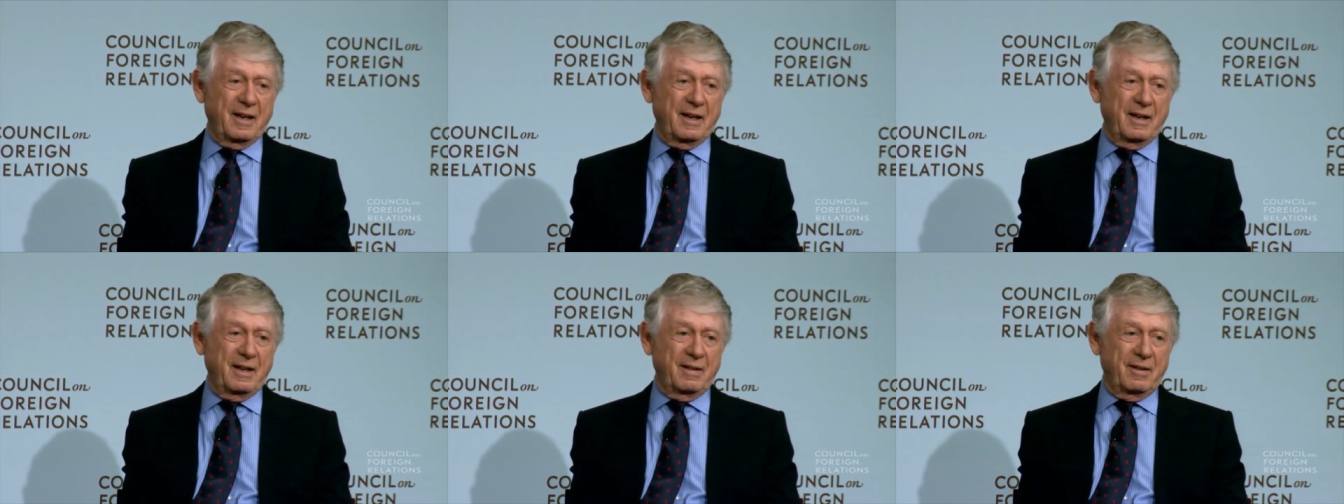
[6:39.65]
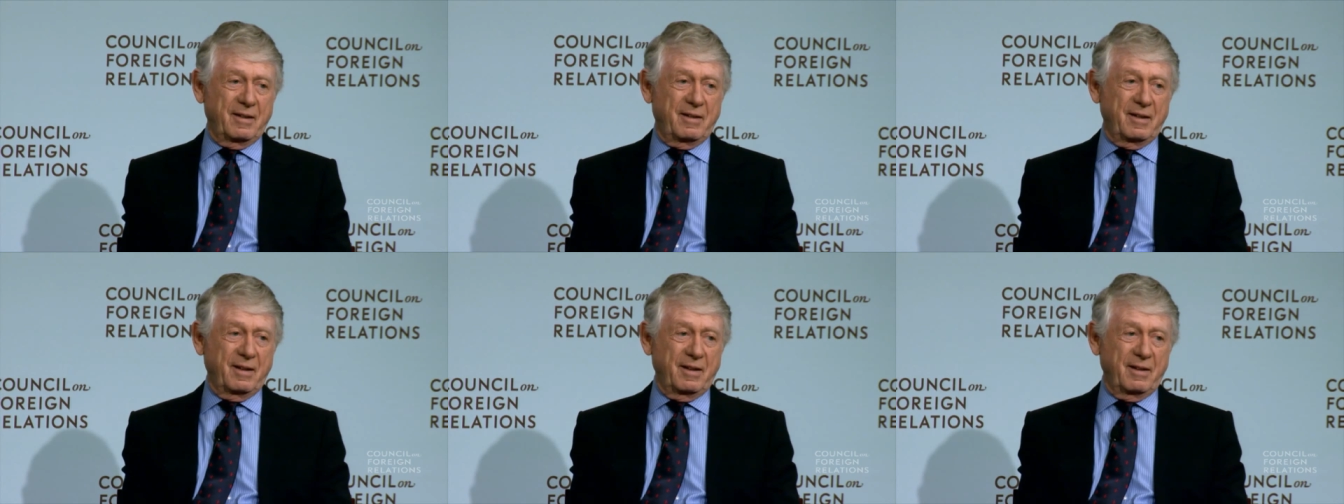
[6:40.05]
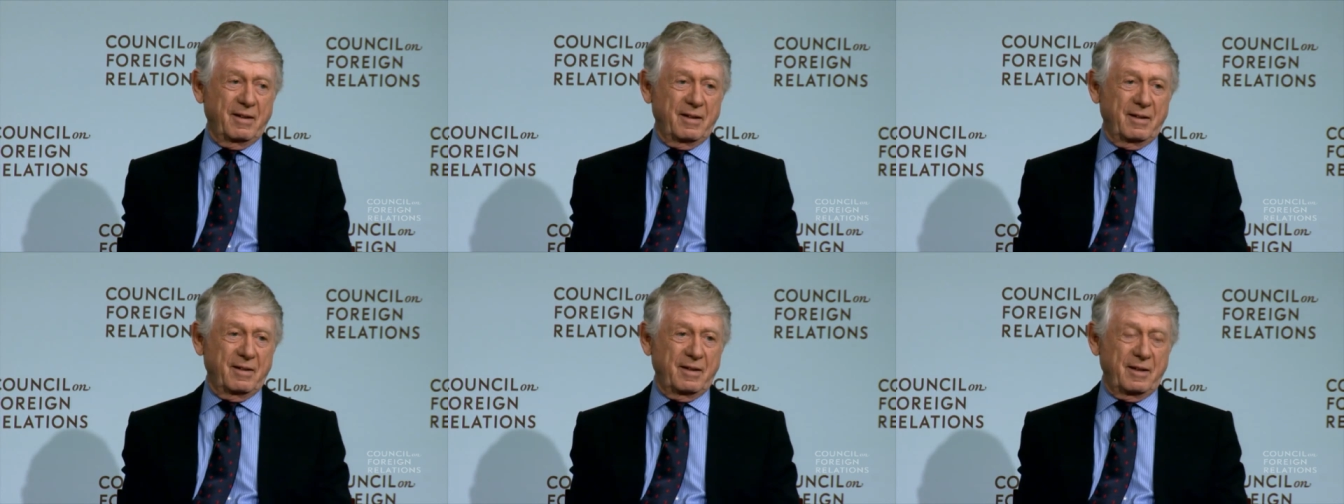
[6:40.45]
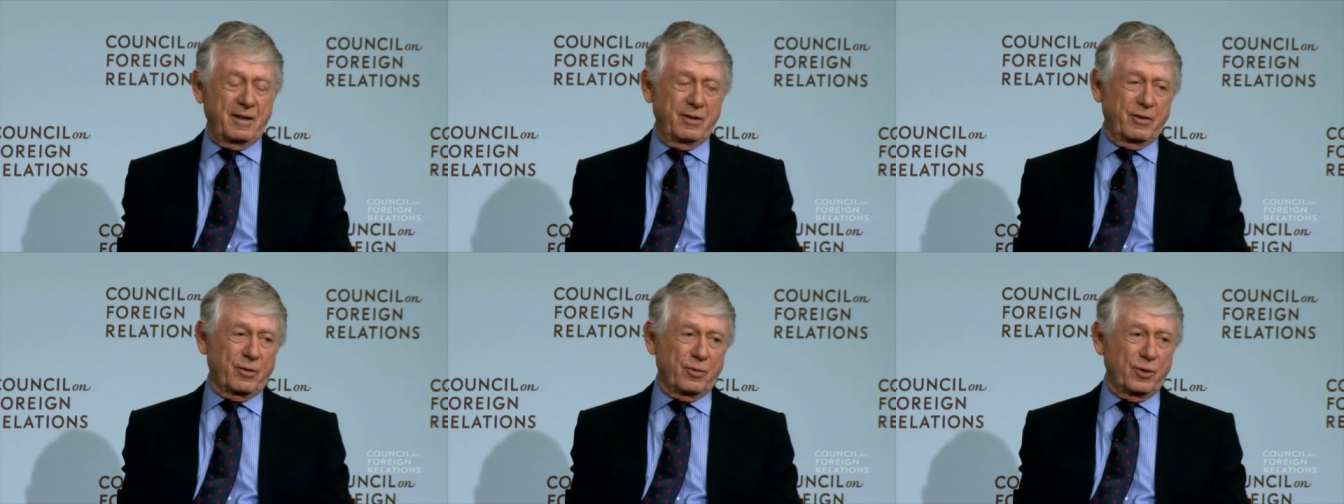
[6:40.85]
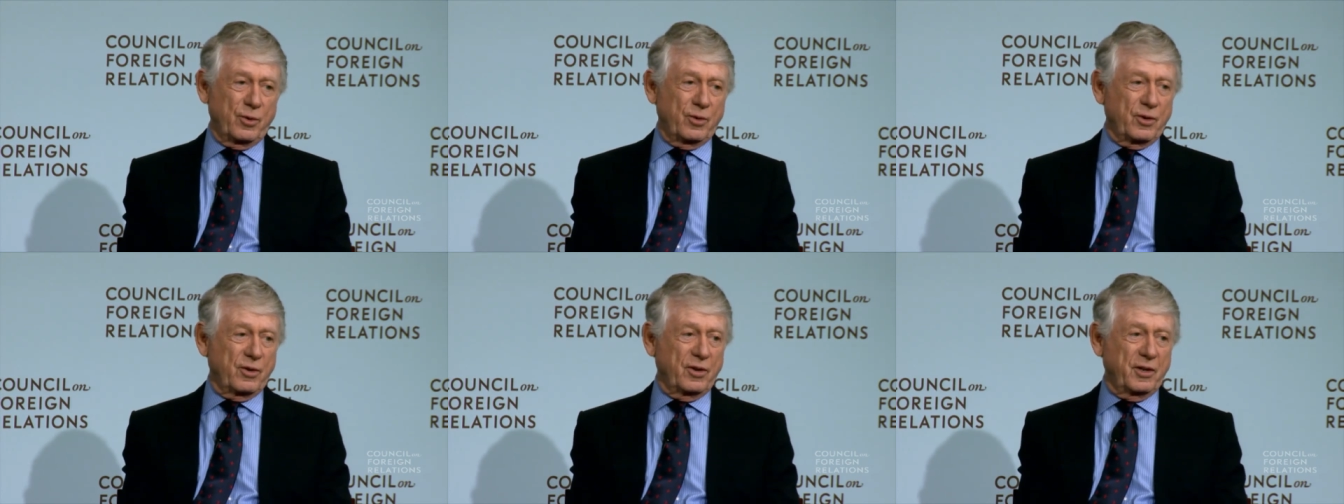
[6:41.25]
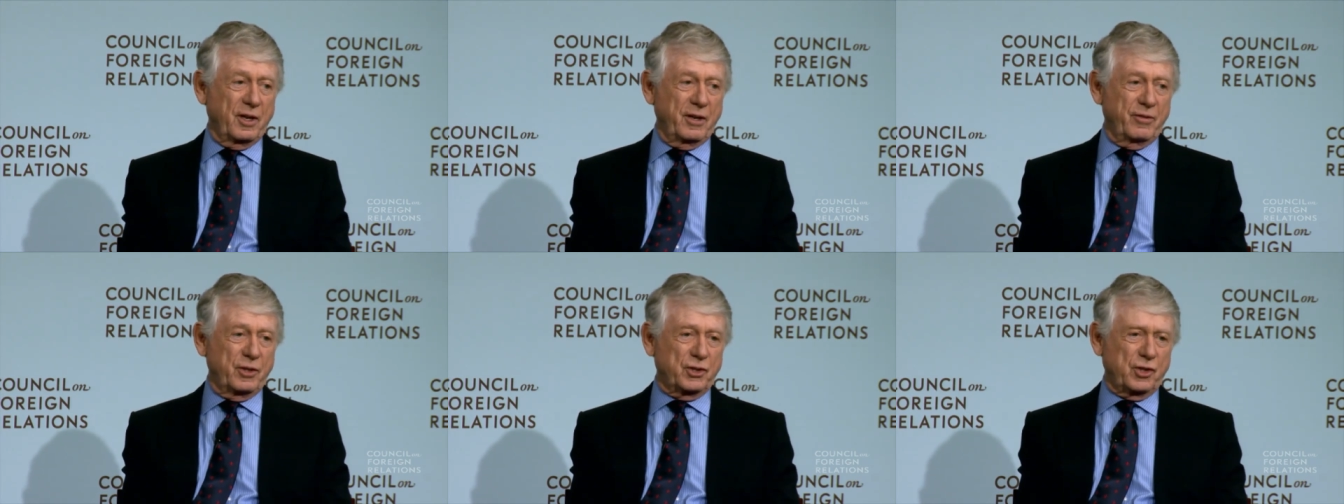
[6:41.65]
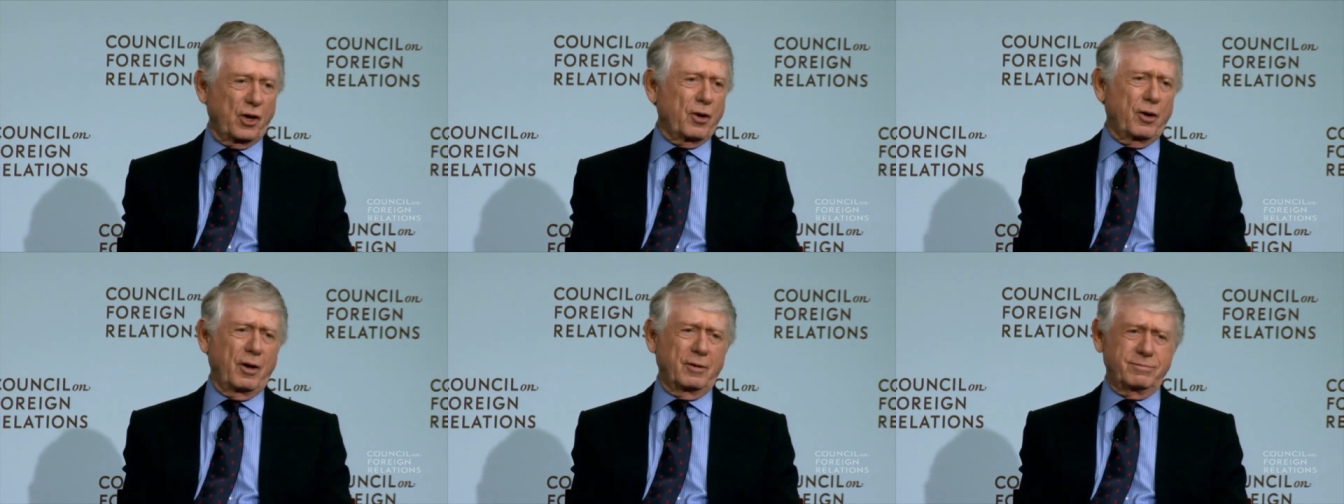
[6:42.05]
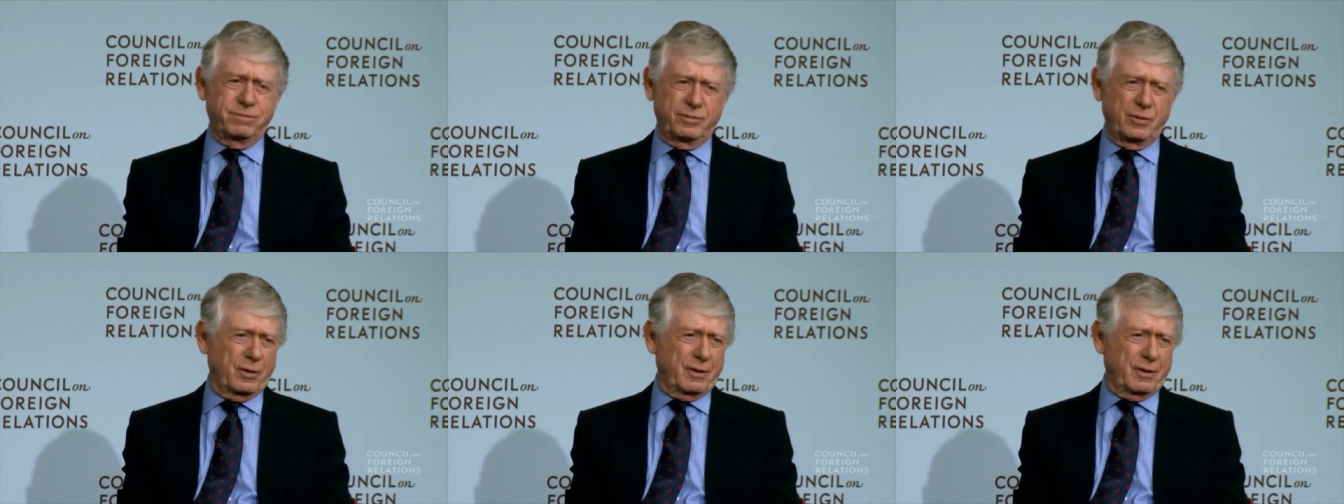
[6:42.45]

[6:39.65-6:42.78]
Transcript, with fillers: And uh, either Roone or David said, oh,